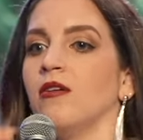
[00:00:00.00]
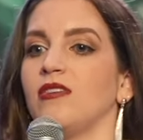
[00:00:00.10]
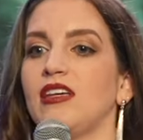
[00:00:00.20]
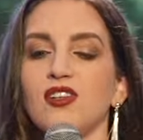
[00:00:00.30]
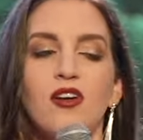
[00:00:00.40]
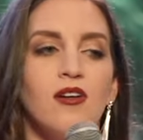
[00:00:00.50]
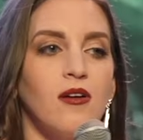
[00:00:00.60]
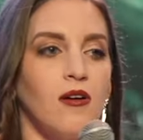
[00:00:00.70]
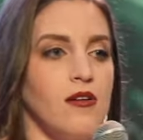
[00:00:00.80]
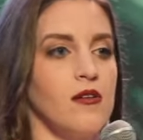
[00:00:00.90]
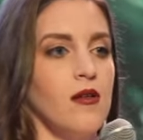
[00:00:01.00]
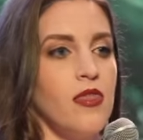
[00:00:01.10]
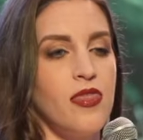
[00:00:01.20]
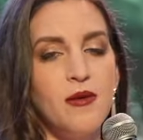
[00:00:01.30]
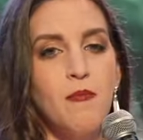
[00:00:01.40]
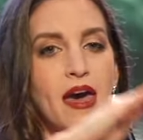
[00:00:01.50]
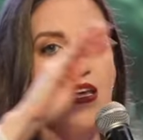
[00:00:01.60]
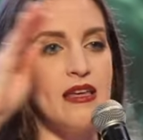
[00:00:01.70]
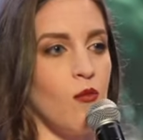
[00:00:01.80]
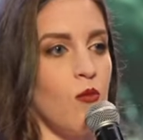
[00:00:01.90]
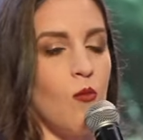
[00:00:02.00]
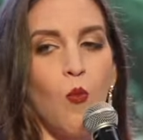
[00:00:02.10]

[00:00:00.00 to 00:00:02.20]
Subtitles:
These are the many